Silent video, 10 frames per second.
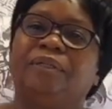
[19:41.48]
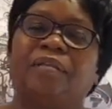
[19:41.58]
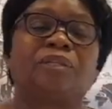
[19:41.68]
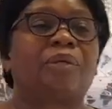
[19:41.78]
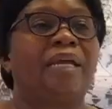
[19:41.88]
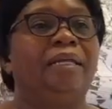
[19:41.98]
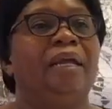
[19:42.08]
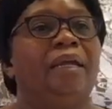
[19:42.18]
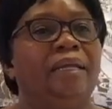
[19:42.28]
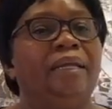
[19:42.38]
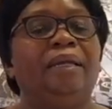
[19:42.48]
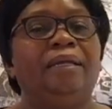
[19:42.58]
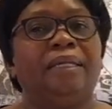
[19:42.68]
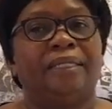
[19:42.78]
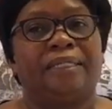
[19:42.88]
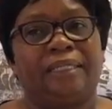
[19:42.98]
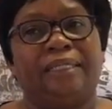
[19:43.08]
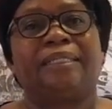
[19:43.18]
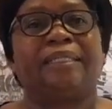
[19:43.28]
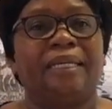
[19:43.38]
That's why he
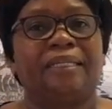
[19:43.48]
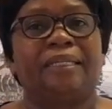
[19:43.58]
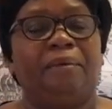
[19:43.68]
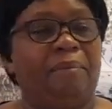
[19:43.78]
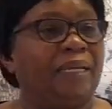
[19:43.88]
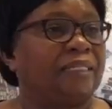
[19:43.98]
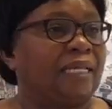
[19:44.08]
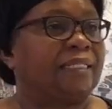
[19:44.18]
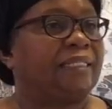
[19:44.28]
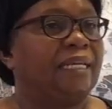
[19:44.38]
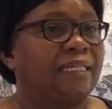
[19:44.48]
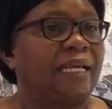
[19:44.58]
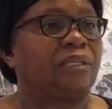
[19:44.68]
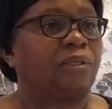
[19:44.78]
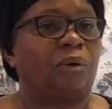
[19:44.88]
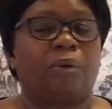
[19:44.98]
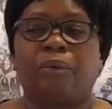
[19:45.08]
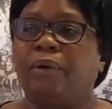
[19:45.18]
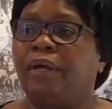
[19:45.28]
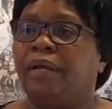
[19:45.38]
makes us sing that
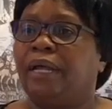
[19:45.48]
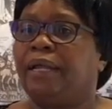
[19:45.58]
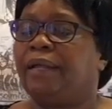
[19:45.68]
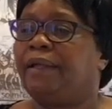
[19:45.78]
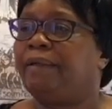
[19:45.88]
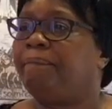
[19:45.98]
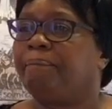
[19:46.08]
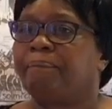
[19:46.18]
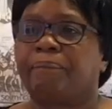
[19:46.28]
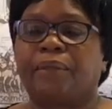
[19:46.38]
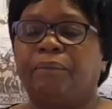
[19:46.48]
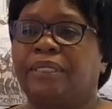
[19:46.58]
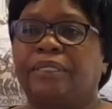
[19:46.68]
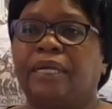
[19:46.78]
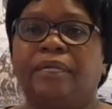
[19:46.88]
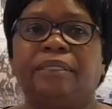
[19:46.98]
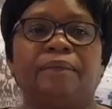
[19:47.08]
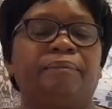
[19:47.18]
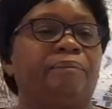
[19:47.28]
song which says,